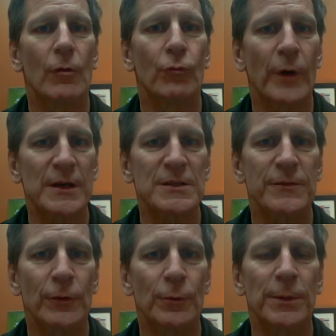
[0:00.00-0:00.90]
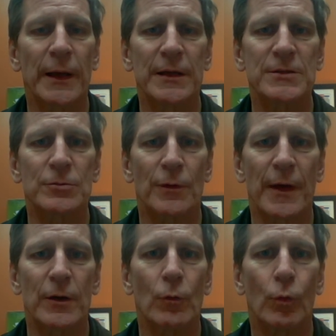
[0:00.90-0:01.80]
restful place or
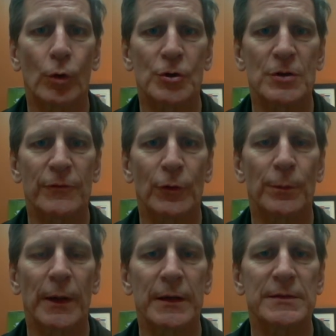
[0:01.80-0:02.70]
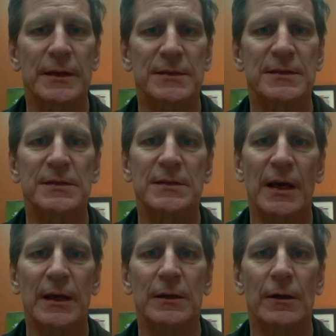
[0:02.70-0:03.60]
that worshipful place, that
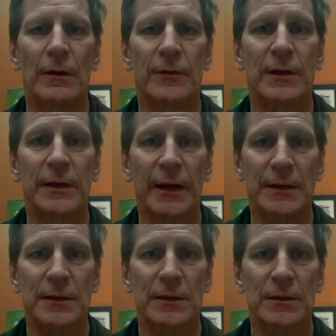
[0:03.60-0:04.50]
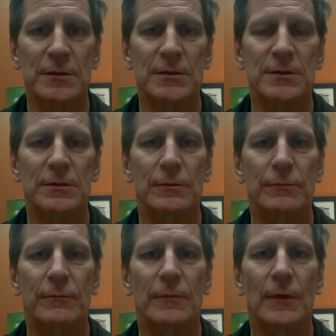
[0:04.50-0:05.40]
state of connectedness
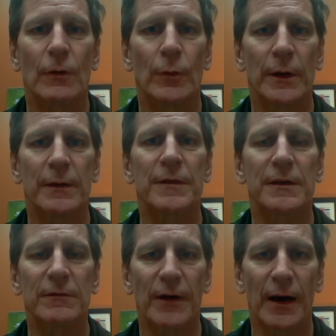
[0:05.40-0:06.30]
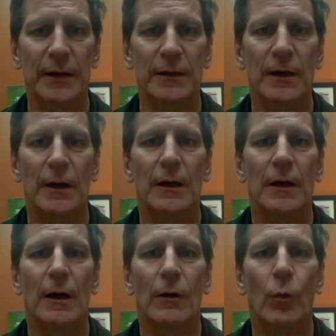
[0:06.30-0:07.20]
with the divine,
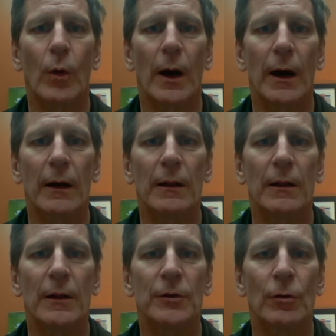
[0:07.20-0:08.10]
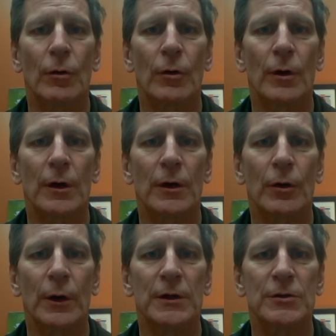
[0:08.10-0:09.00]
while you're
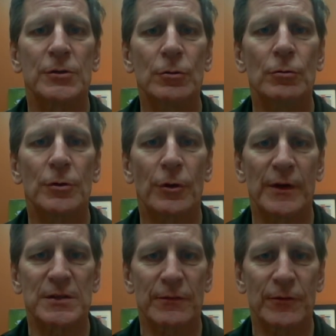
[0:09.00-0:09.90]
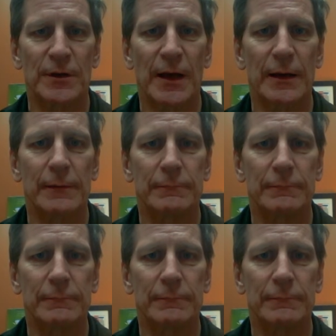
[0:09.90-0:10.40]
going to the rest of your day.